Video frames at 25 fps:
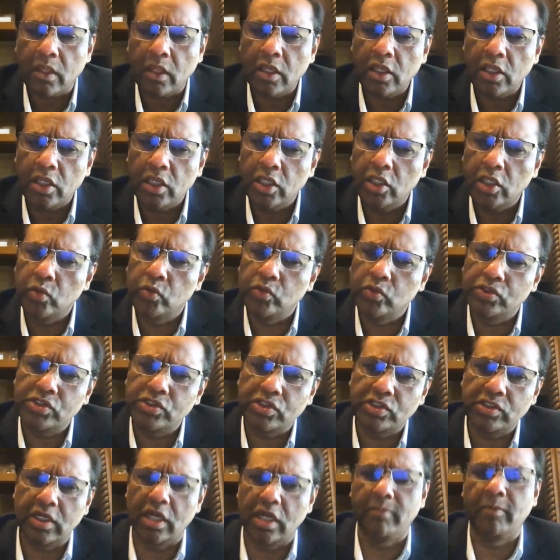
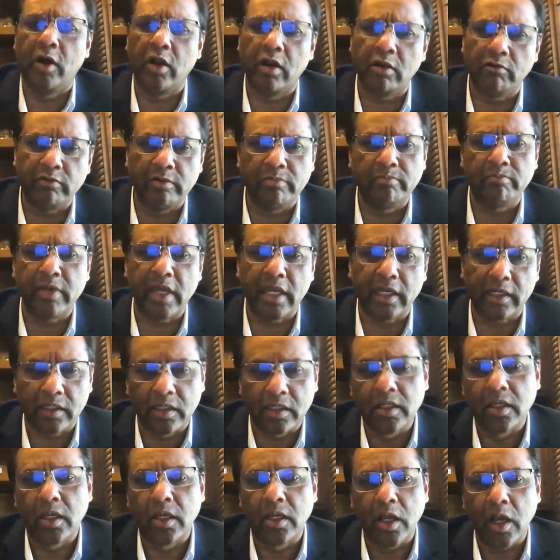Huge amount of
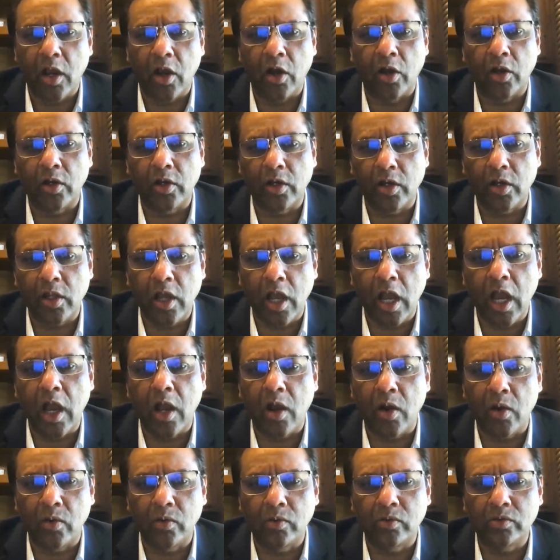impact on
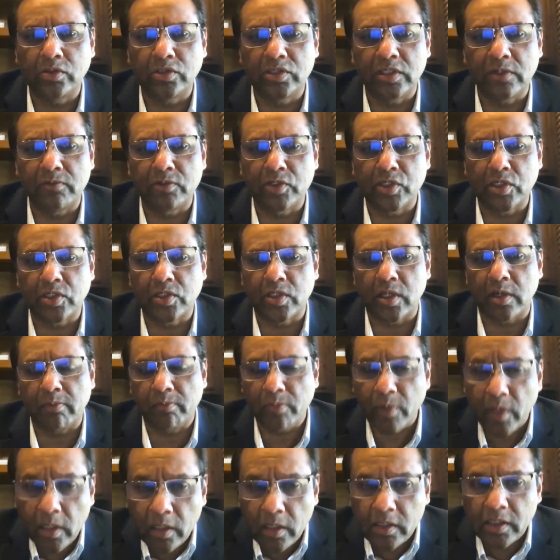how services are
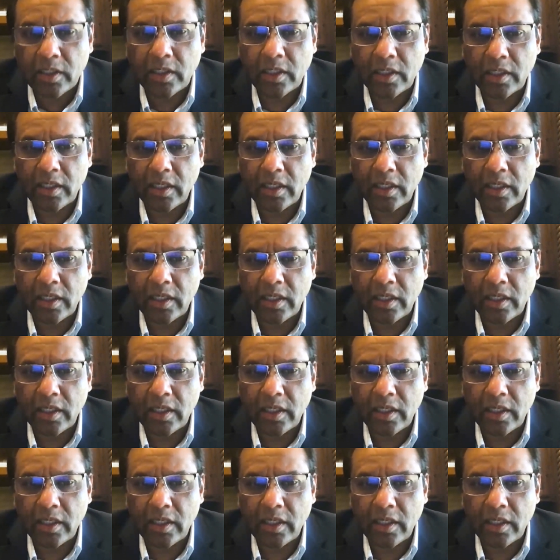built